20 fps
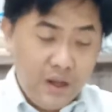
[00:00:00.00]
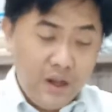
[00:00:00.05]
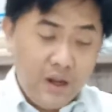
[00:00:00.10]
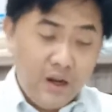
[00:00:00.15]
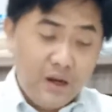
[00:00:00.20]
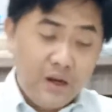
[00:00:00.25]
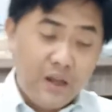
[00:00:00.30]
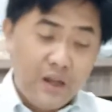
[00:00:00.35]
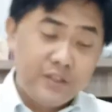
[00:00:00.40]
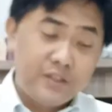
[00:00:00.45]

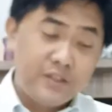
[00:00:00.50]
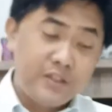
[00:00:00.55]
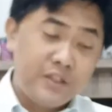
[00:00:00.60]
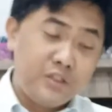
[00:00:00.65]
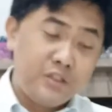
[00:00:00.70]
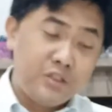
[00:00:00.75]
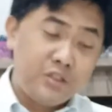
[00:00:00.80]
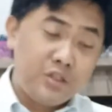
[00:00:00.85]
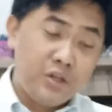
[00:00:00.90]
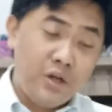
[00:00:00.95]
Let's
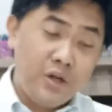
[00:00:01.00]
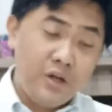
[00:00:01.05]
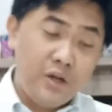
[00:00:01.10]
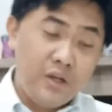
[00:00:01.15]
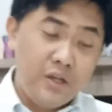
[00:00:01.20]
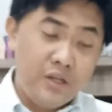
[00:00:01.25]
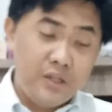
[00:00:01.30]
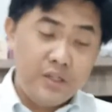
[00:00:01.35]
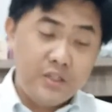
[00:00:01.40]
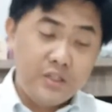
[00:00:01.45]

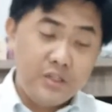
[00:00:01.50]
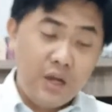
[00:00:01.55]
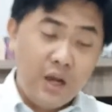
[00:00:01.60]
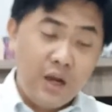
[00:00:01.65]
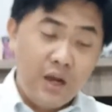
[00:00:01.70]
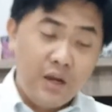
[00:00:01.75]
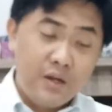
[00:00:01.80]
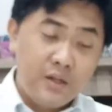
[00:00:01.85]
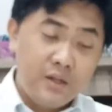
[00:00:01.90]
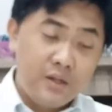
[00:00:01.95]
enjoy each
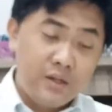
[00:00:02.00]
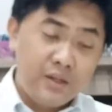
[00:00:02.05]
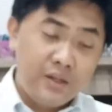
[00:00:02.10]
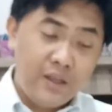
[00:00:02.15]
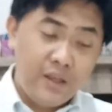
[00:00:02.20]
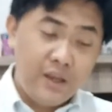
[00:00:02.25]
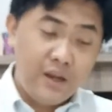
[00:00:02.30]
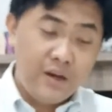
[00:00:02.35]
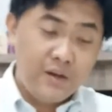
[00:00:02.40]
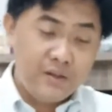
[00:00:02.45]
other's
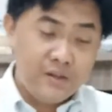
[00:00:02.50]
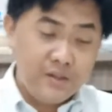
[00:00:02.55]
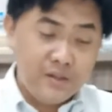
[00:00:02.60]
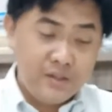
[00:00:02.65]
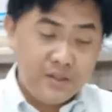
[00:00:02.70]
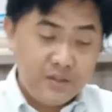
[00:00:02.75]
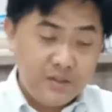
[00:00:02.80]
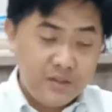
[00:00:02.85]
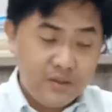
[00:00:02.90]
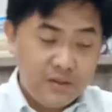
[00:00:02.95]

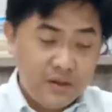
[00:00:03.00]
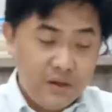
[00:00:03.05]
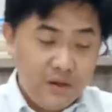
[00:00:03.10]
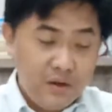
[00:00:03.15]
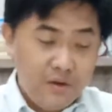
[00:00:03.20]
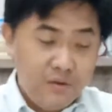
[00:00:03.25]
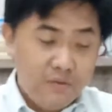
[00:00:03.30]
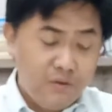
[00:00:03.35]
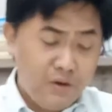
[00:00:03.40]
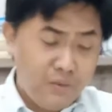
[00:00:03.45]
kindness,
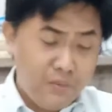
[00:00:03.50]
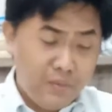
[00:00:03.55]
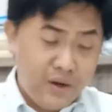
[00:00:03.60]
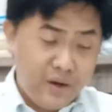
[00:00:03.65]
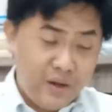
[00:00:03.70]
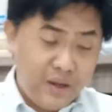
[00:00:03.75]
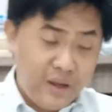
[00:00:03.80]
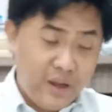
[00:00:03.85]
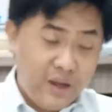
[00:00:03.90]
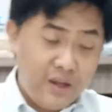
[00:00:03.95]
for
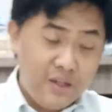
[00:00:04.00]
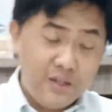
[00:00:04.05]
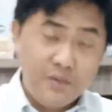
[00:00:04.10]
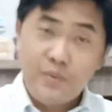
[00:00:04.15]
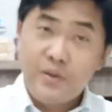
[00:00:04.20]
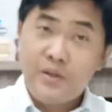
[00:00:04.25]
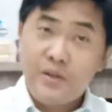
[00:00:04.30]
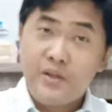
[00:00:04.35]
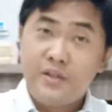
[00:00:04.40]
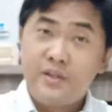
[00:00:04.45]
my
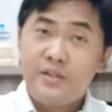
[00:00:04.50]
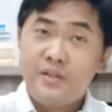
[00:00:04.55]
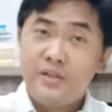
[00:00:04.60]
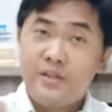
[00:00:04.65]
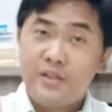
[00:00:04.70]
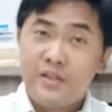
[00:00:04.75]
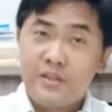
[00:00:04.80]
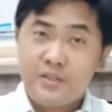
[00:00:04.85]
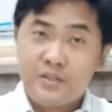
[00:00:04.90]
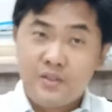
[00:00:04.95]
husband
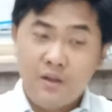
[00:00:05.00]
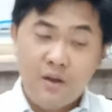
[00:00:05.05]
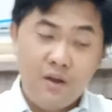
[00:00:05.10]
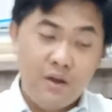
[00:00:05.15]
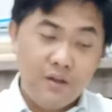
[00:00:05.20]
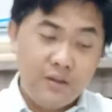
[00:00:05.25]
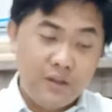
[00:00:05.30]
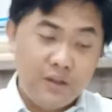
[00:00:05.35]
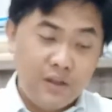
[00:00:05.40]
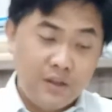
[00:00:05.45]
is
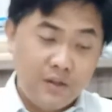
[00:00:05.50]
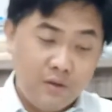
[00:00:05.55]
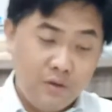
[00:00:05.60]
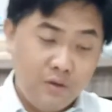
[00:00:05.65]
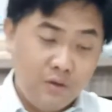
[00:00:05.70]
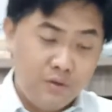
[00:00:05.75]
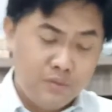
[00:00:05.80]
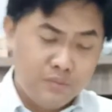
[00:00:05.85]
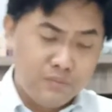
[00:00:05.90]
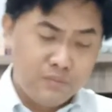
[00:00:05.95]
not at
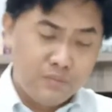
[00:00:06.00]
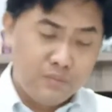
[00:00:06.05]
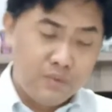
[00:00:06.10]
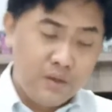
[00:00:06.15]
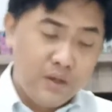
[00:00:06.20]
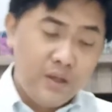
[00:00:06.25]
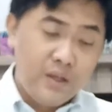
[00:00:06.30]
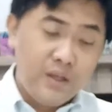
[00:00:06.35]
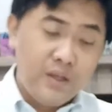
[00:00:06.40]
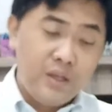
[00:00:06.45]
home.
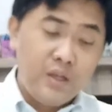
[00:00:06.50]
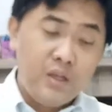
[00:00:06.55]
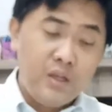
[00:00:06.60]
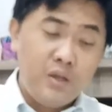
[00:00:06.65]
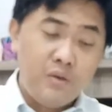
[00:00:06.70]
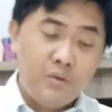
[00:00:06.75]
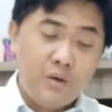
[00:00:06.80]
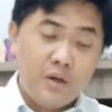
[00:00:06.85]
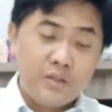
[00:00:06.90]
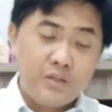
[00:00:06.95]
He
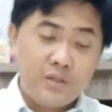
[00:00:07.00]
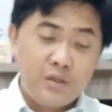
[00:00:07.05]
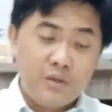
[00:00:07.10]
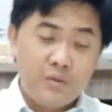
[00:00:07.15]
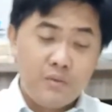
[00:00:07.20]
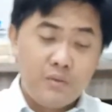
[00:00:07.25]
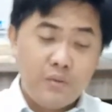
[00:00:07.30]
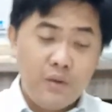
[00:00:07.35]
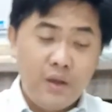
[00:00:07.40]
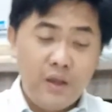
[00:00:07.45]
was
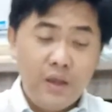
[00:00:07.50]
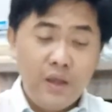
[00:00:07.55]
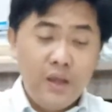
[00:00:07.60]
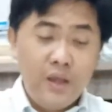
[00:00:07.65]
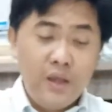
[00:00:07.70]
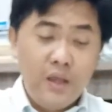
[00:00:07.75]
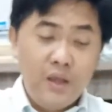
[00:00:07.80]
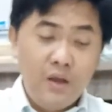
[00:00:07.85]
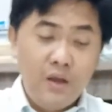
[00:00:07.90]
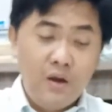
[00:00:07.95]

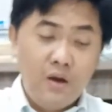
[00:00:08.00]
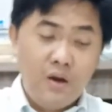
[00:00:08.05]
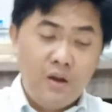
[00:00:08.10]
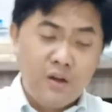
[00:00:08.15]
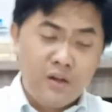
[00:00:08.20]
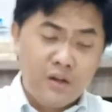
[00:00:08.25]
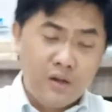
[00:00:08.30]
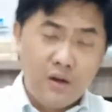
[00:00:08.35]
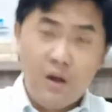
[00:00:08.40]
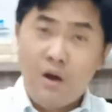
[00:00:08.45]
away
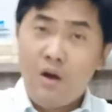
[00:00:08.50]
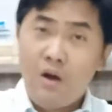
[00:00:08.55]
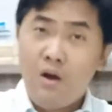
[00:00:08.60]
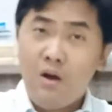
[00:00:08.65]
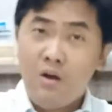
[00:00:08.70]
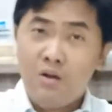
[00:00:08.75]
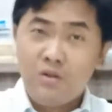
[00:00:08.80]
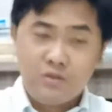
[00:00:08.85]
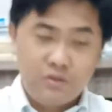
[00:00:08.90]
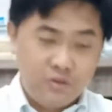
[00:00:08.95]
on a
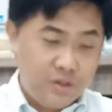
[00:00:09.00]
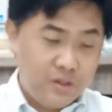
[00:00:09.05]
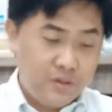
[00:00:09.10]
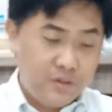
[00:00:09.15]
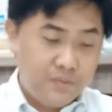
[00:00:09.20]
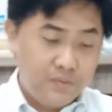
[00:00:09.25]
long trip.